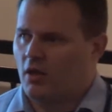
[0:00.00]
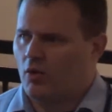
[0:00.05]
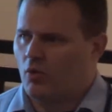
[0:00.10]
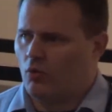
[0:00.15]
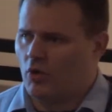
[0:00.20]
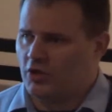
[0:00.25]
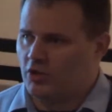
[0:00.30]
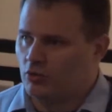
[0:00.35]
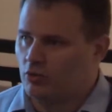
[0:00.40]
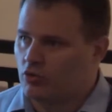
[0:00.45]

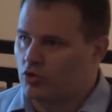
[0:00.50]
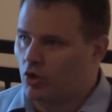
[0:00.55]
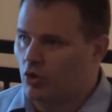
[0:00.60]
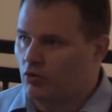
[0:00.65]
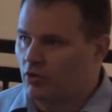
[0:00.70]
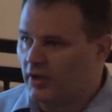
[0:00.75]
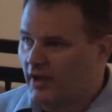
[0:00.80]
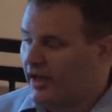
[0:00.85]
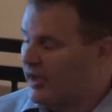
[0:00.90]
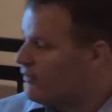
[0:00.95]
When you
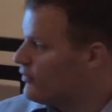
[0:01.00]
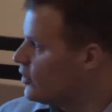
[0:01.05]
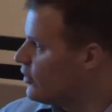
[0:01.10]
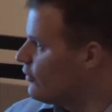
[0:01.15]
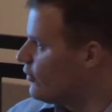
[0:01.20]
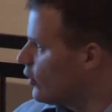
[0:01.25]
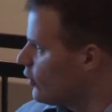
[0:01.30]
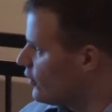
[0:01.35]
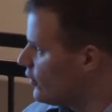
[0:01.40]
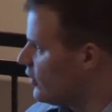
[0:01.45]
don't have
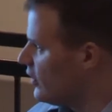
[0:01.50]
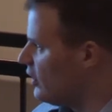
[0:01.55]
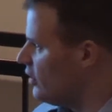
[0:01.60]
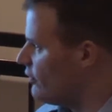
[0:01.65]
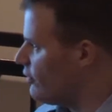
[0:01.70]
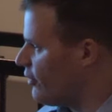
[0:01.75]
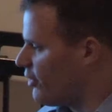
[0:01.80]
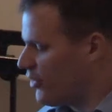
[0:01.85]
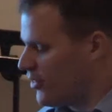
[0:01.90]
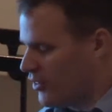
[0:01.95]
diversity
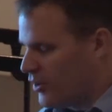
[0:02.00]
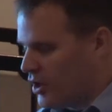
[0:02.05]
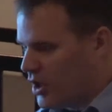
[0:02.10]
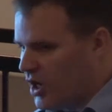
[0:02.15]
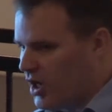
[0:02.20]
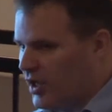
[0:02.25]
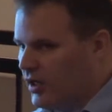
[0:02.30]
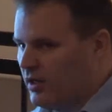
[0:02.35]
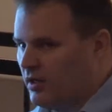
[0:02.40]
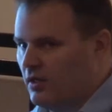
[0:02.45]
of
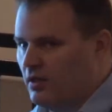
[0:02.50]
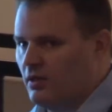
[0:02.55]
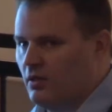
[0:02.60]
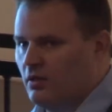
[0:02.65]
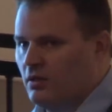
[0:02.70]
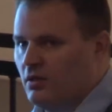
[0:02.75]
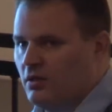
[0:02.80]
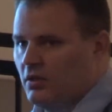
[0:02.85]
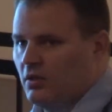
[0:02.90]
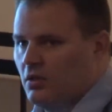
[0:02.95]
thought,
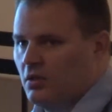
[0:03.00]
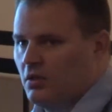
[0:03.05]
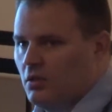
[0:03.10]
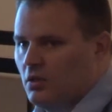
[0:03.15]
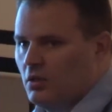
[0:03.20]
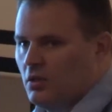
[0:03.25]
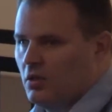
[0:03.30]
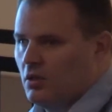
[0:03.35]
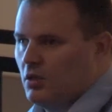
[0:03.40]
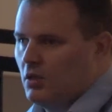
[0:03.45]

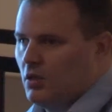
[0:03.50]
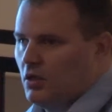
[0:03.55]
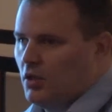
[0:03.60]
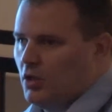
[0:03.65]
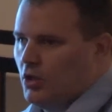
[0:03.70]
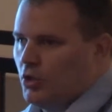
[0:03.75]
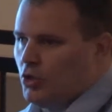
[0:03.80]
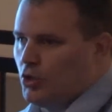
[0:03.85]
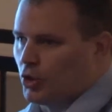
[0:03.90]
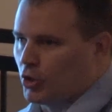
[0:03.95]

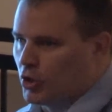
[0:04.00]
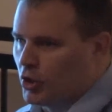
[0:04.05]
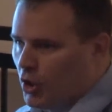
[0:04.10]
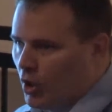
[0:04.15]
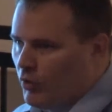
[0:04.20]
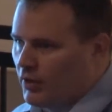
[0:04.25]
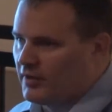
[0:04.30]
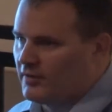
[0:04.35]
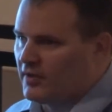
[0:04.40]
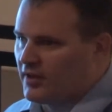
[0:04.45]
you're
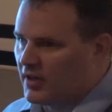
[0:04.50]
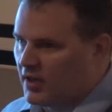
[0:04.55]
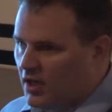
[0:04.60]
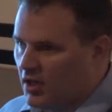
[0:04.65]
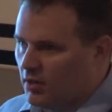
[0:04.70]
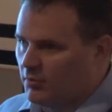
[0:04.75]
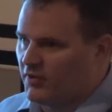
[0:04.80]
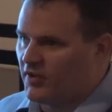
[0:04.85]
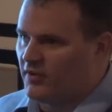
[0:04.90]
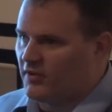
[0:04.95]
going to
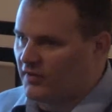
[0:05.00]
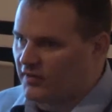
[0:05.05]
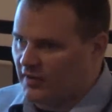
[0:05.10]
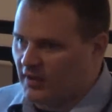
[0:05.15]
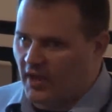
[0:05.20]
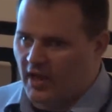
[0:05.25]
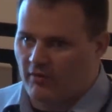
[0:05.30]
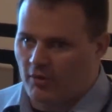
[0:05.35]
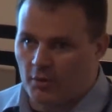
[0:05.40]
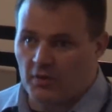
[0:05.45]
come to
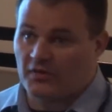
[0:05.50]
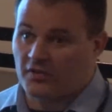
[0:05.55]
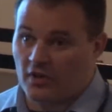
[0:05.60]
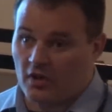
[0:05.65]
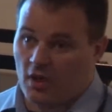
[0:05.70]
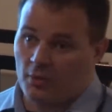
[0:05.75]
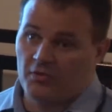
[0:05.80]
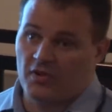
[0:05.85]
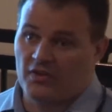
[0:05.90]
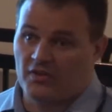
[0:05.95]
everybody's going
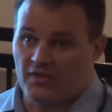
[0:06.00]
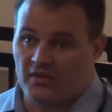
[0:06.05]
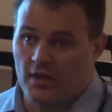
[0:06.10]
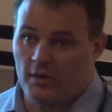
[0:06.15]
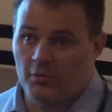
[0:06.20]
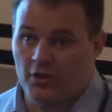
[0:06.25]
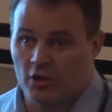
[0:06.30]
to come to the same